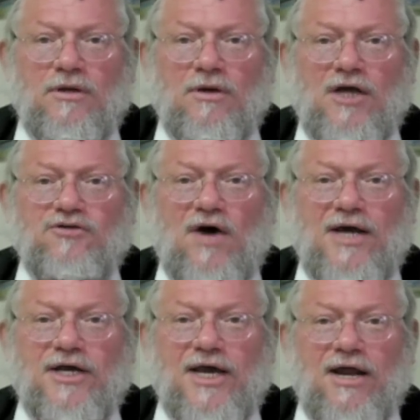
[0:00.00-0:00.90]
I
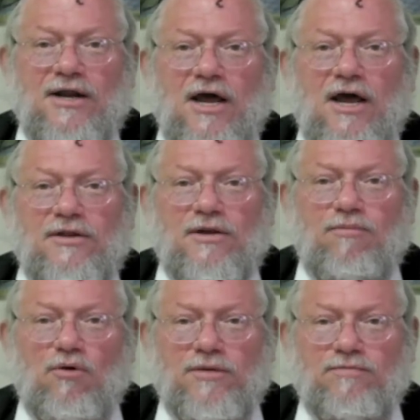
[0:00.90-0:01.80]
tried to get an
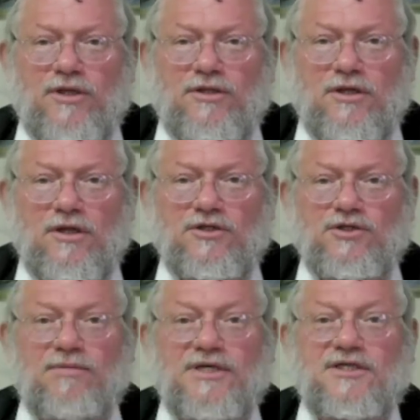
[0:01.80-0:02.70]
appointment
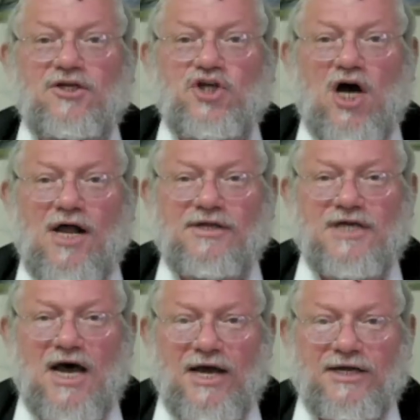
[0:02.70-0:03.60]
to Mr. Charles
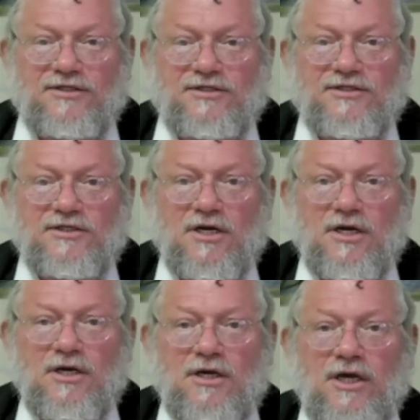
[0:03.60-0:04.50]
Hines.
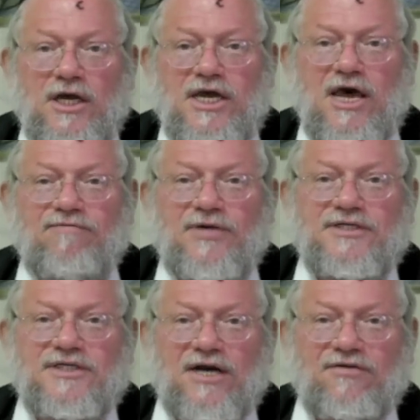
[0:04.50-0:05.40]
He gave me a
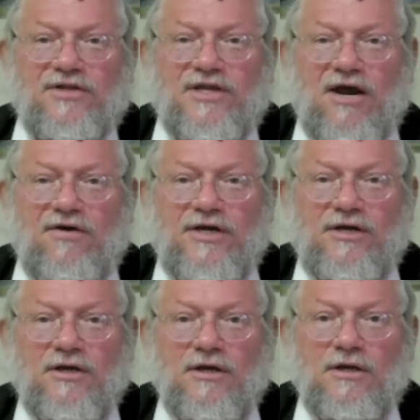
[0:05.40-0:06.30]

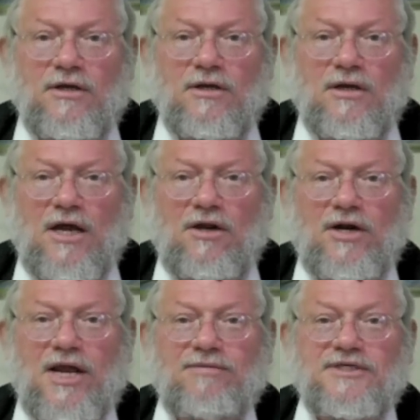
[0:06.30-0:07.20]
secretary, and her
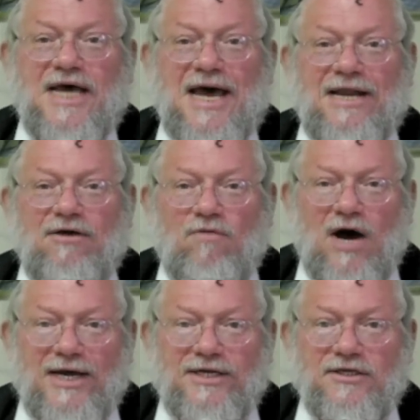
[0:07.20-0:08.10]
name is Hannah
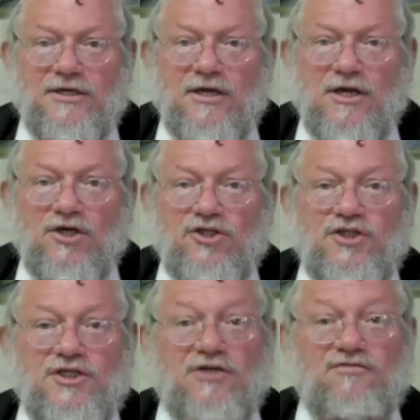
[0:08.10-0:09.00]
White. She
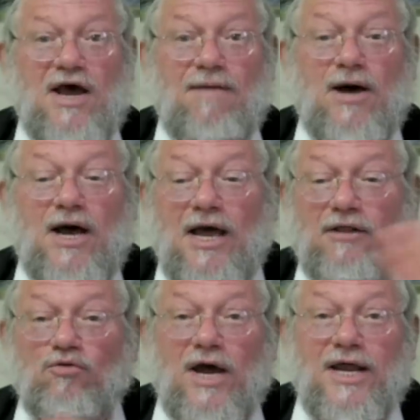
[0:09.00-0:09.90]
says, Rabbi,
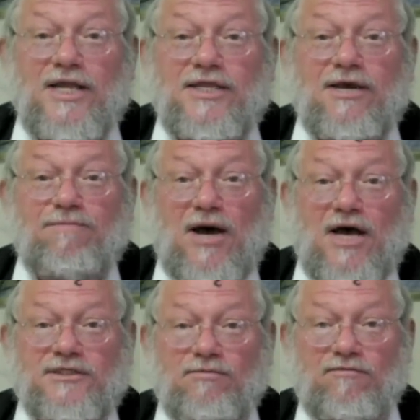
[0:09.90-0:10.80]
I'll do anything
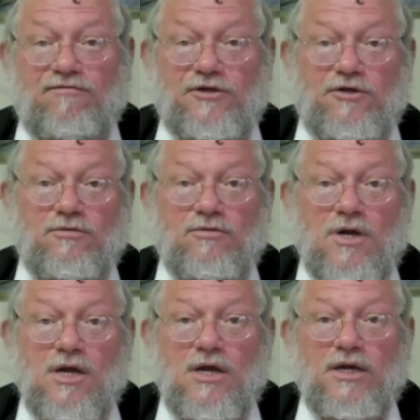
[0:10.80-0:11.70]
possible for you.
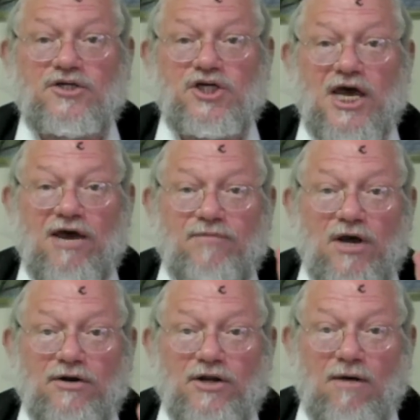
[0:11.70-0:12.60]
She gave me
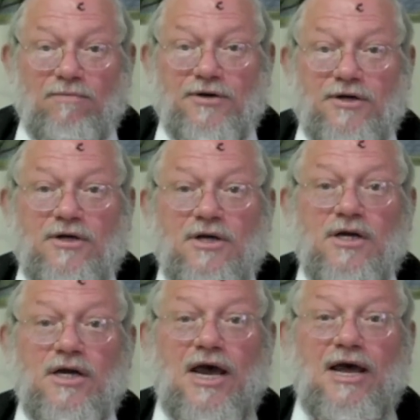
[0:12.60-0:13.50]
her number,
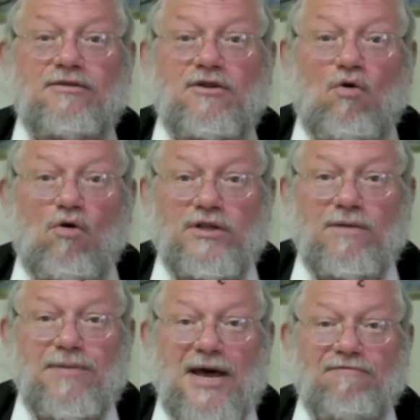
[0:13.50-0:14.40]
and all
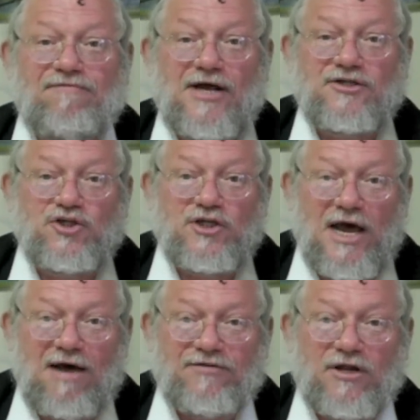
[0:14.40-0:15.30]
the pedophiles should
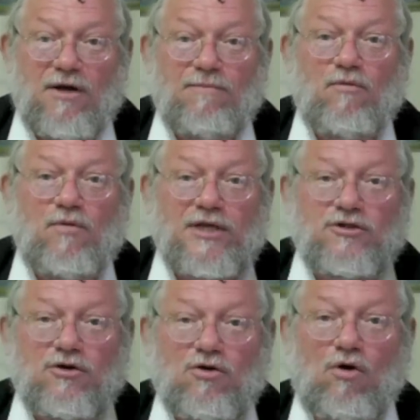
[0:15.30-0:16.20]
have the number where
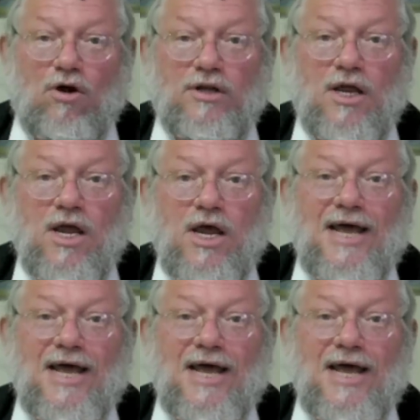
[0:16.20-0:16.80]
to call.